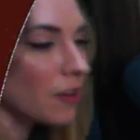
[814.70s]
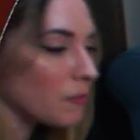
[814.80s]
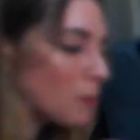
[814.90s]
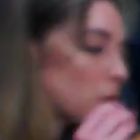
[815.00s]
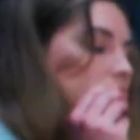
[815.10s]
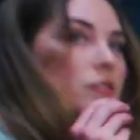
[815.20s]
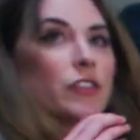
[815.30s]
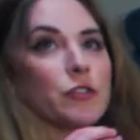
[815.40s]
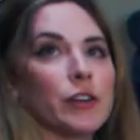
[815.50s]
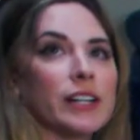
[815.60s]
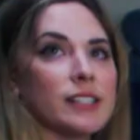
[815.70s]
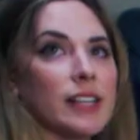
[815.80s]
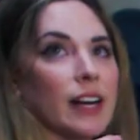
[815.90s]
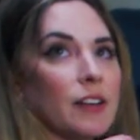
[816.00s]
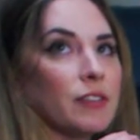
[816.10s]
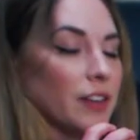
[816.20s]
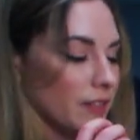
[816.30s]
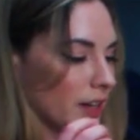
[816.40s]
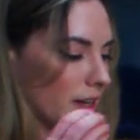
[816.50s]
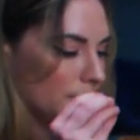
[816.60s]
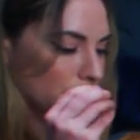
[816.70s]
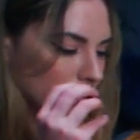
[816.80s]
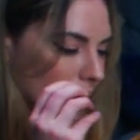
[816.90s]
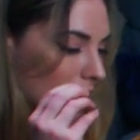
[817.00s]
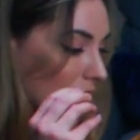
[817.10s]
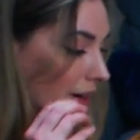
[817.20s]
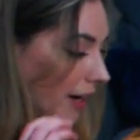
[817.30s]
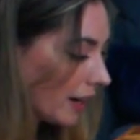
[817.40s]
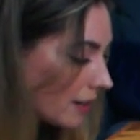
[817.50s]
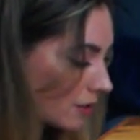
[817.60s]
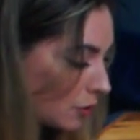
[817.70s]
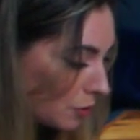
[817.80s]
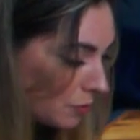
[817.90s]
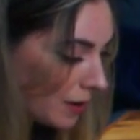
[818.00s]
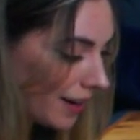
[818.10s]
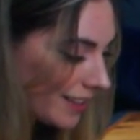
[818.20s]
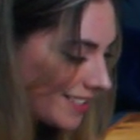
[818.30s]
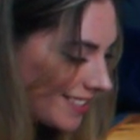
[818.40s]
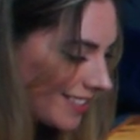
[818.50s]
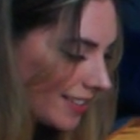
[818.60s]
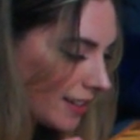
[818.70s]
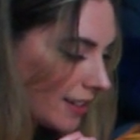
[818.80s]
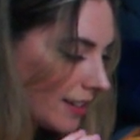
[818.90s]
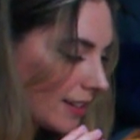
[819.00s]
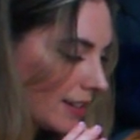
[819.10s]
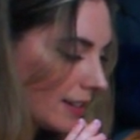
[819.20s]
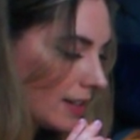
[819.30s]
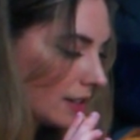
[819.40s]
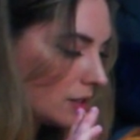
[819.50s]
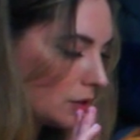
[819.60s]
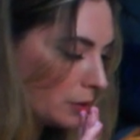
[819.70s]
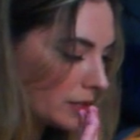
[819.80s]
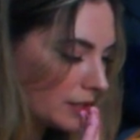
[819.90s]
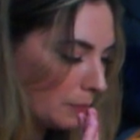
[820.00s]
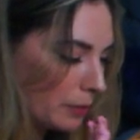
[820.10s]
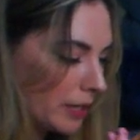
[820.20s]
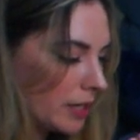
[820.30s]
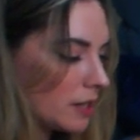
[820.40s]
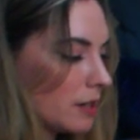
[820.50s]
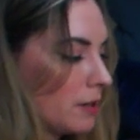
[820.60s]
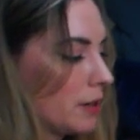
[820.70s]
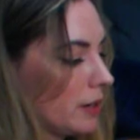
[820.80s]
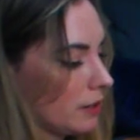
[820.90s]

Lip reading: most of the tricks that I've given him. All right, too much. Do you want to sit pretty? Okay.